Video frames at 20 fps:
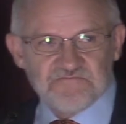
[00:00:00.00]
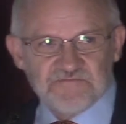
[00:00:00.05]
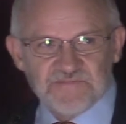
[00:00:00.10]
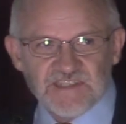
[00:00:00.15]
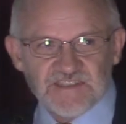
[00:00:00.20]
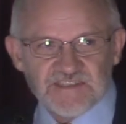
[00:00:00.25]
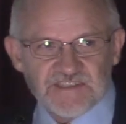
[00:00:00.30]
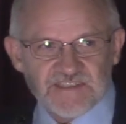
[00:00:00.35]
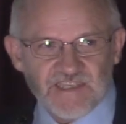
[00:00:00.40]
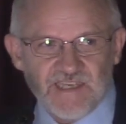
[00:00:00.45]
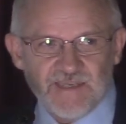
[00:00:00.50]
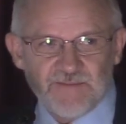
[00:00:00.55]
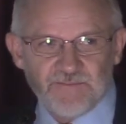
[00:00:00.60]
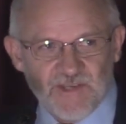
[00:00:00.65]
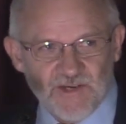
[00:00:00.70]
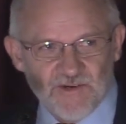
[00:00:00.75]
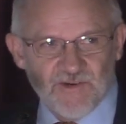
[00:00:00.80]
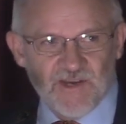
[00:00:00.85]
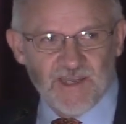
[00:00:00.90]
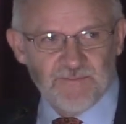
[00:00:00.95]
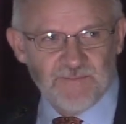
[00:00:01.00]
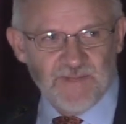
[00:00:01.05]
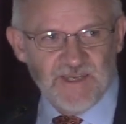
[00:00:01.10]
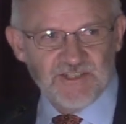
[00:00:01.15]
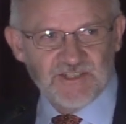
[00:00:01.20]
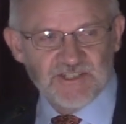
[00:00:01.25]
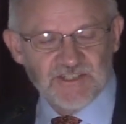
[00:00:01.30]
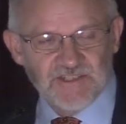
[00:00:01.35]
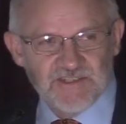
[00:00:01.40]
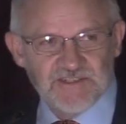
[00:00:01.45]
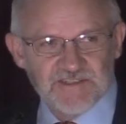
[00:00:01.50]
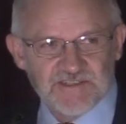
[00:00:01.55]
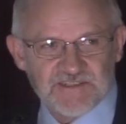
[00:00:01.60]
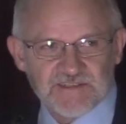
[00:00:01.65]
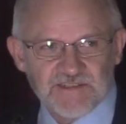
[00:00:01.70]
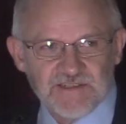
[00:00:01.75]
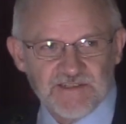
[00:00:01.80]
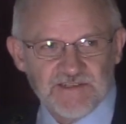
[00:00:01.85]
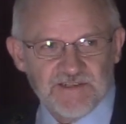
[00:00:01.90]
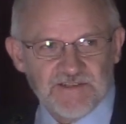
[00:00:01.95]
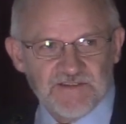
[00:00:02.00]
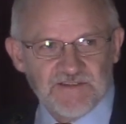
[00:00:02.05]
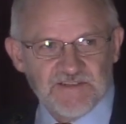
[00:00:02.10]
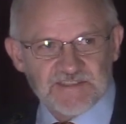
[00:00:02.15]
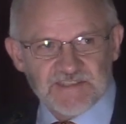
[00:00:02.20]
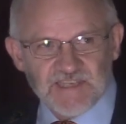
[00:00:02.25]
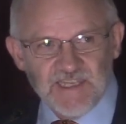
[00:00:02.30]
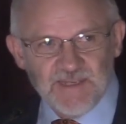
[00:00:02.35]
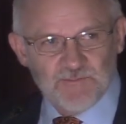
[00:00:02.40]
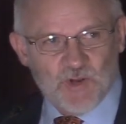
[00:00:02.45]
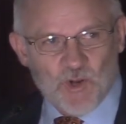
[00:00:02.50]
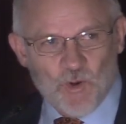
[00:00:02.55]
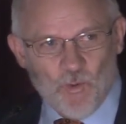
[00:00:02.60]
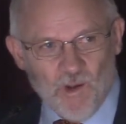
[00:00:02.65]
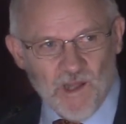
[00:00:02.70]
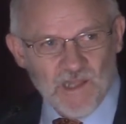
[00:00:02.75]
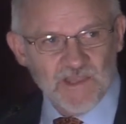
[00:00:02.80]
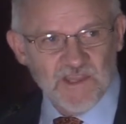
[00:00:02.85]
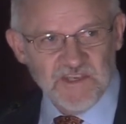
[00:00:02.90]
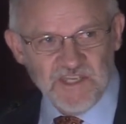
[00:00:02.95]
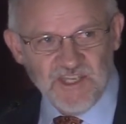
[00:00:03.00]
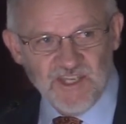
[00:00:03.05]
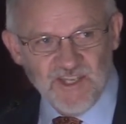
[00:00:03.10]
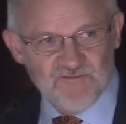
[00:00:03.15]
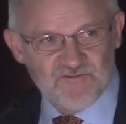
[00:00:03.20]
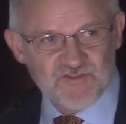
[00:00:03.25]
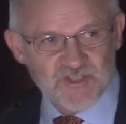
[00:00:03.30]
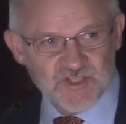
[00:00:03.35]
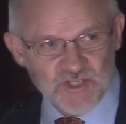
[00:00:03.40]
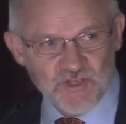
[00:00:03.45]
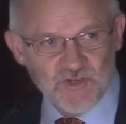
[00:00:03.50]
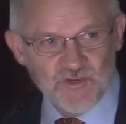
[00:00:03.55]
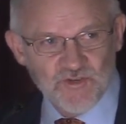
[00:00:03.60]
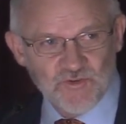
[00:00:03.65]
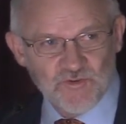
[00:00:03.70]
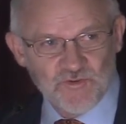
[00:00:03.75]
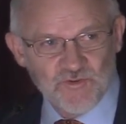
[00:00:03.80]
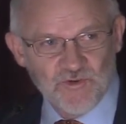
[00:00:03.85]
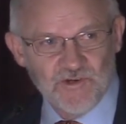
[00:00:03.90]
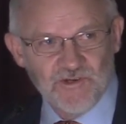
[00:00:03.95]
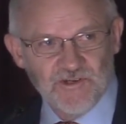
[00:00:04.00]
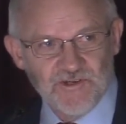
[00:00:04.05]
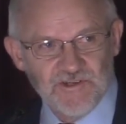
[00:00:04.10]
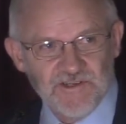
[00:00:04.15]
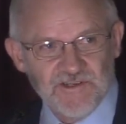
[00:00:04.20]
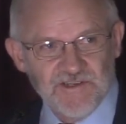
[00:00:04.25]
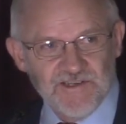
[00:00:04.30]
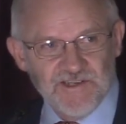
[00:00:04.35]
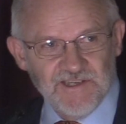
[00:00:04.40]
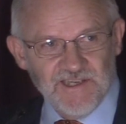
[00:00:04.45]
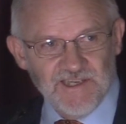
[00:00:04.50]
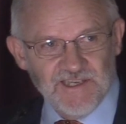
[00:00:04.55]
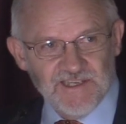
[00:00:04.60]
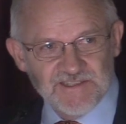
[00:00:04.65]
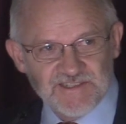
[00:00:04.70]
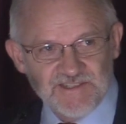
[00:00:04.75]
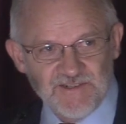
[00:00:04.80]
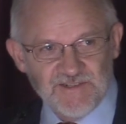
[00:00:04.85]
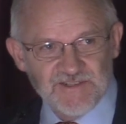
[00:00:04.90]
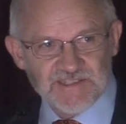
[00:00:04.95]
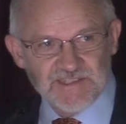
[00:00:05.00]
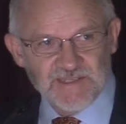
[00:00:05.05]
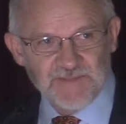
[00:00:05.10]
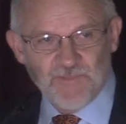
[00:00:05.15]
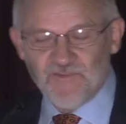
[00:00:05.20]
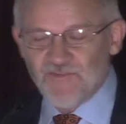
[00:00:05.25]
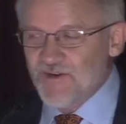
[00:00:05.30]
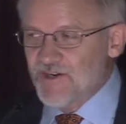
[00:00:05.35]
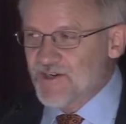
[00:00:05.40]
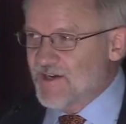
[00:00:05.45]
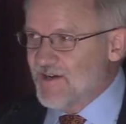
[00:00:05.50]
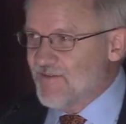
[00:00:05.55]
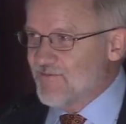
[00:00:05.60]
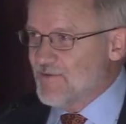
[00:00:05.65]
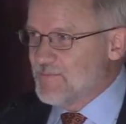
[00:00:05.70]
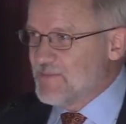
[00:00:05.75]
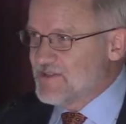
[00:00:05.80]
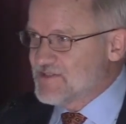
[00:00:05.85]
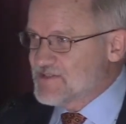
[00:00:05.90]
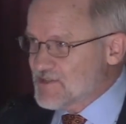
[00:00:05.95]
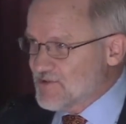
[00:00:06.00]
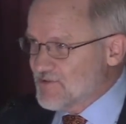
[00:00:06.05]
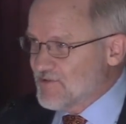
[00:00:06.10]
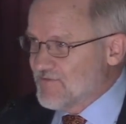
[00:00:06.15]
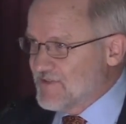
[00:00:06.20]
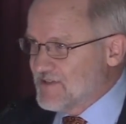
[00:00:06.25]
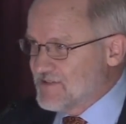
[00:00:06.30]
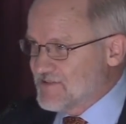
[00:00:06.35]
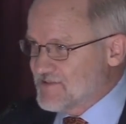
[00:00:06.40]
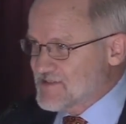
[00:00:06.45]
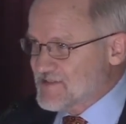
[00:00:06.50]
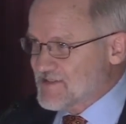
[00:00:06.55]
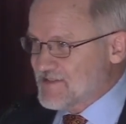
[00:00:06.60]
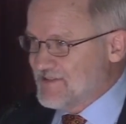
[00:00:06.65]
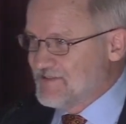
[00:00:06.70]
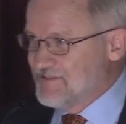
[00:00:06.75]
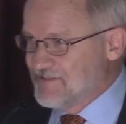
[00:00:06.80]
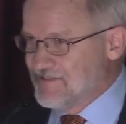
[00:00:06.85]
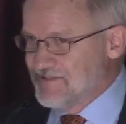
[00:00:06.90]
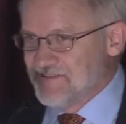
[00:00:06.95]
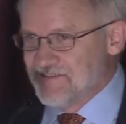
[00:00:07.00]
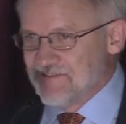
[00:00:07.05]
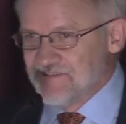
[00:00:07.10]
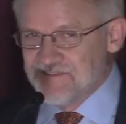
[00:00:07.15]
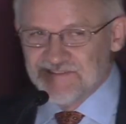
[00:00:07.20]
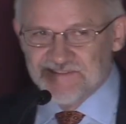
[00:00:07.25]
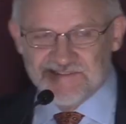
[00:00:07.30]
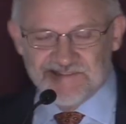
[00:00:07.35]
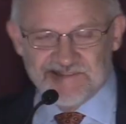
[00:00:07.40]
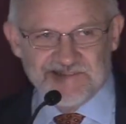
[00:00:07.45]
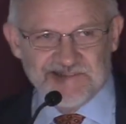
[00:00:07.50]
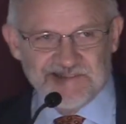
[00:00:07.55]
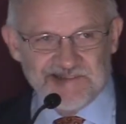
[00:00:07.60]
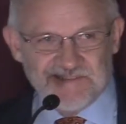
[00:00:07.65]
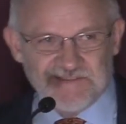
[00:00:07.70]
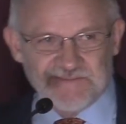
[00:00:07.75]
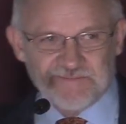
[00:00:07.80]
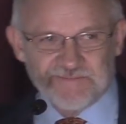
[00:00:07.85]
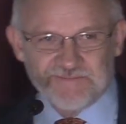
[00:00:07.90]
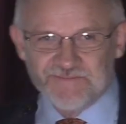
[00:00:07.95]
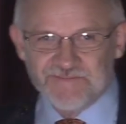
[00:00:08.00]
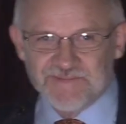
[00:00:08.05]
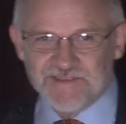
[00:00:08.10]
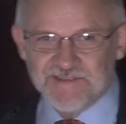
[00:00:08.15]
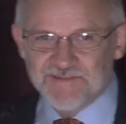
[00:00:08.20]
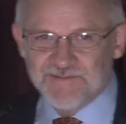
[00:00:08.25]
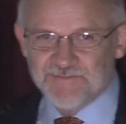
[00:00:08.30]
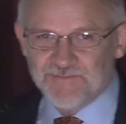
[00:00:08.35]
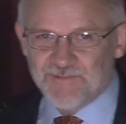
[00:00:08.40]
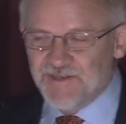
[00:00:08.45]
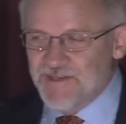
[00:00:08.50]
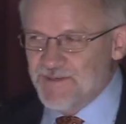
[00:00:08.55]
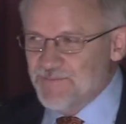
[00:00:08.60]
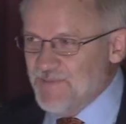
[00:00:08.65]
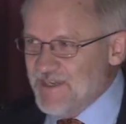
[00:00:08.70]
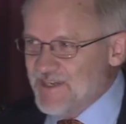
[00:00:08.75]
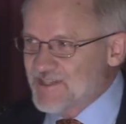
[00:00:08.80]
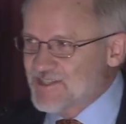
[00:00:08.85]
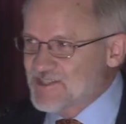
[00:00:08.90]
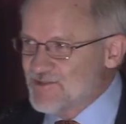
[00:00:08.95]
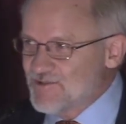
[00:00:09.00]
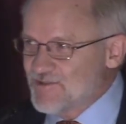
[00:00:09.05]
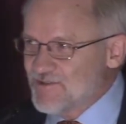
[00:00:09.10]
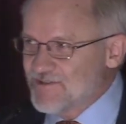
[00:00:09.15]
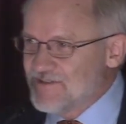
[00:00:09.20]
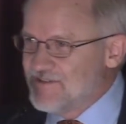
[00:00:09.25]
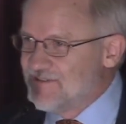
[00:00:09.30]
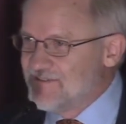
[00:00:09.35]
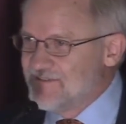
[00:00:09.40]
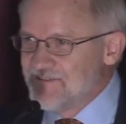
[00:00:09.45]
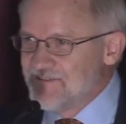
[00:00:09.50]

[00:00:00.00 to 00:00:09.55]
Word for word: the same, dare I mention this, the same quality of shoe as you know some of our government servants. I want to make sure